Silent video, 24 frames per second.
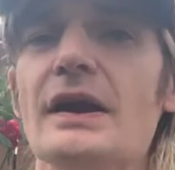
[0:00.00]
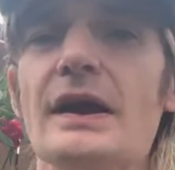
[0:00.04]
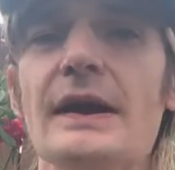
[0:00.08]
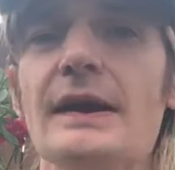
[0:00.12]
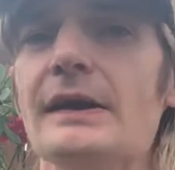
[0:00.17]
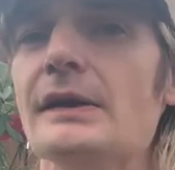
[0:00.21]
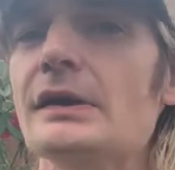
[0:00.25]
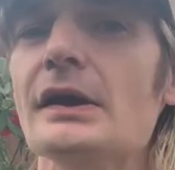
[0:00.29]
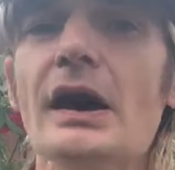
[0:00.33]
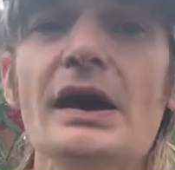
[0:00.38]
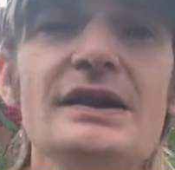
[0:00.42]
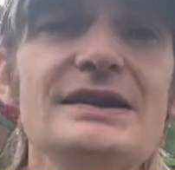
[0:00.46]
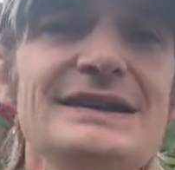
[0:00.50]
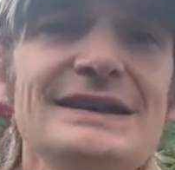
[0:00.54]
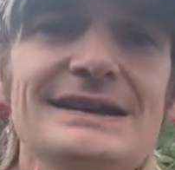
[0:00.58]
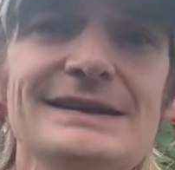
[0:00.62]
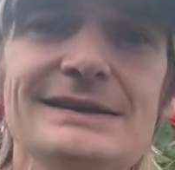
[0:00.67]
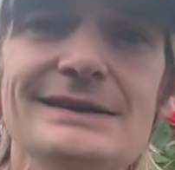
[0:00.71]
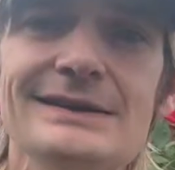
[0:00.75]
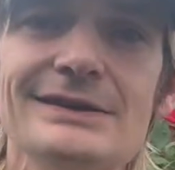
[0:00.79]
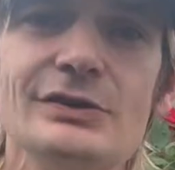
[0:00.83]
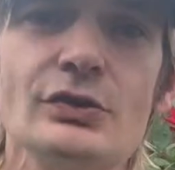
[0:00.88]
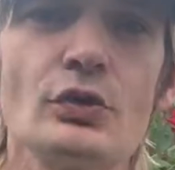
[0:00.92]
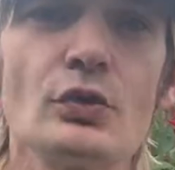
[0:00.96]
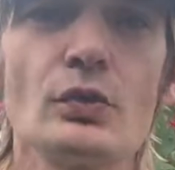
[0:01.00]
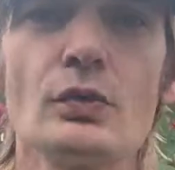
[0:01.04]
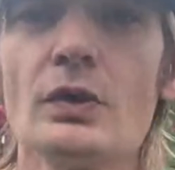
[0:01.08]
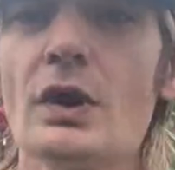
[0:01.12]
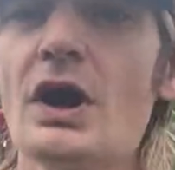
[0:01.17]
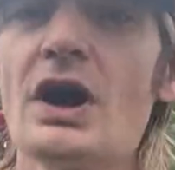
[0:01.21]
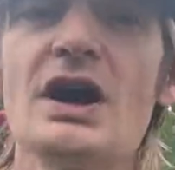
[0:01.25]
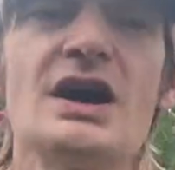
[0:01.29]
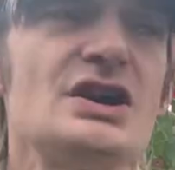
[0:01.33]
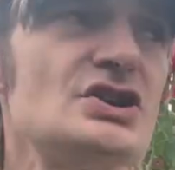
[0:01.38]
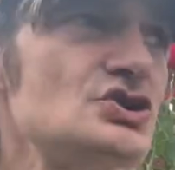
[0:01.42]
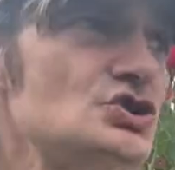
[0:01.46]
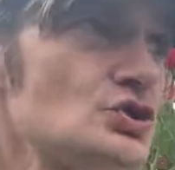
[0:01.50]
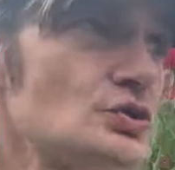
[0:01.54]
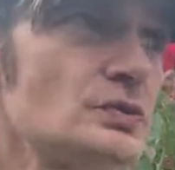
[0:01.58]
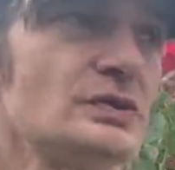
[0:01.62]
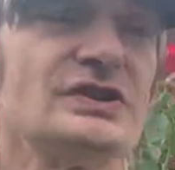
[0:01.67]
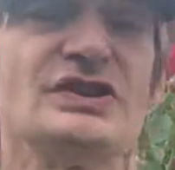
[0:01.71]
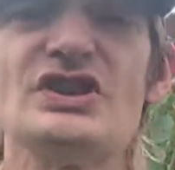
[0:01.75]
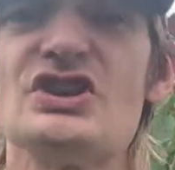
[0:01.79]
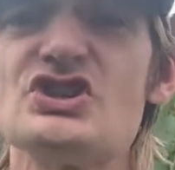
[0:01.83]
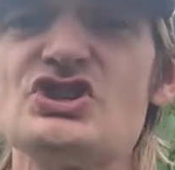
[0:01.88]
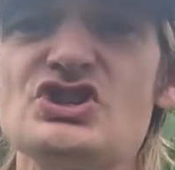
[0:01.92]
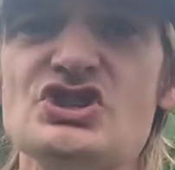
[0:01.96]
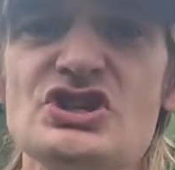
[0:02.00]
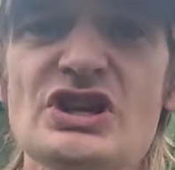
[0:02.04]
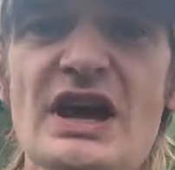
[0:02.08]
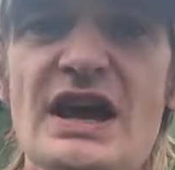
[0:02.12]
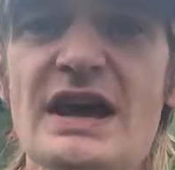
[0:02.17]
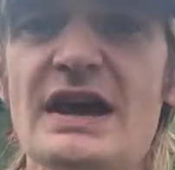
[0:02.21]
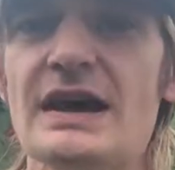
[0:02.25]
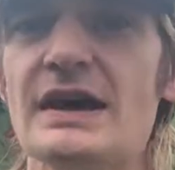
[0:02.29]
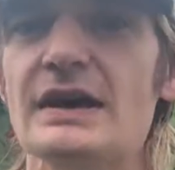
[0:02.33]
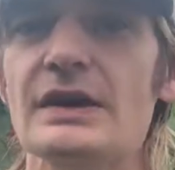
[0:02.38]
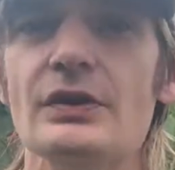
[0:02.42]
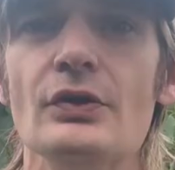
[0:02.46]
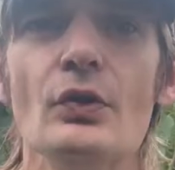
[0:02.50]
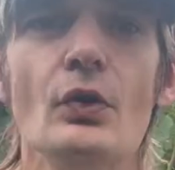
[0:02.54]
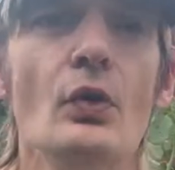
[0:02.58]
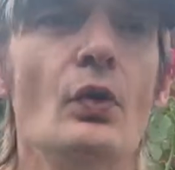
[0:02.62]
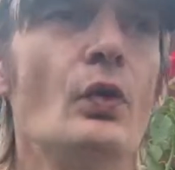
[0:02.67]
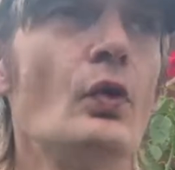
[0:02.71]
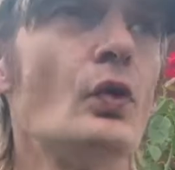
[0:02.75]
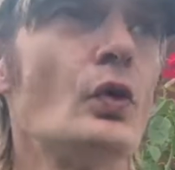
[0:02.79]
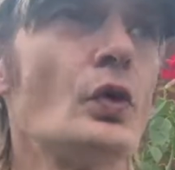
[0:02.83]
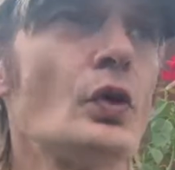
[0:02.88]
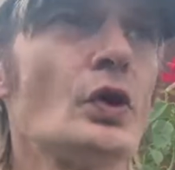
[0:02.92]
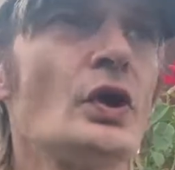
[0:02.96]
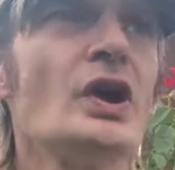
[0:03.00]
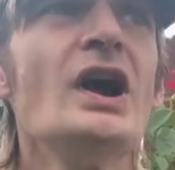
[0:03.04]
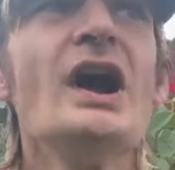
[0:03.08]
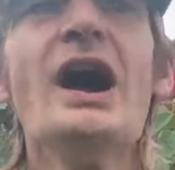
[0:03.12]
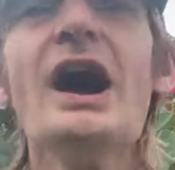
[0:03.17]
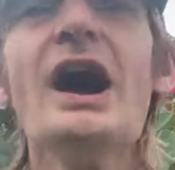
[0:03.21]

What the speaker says: an unheated garage or in the shed or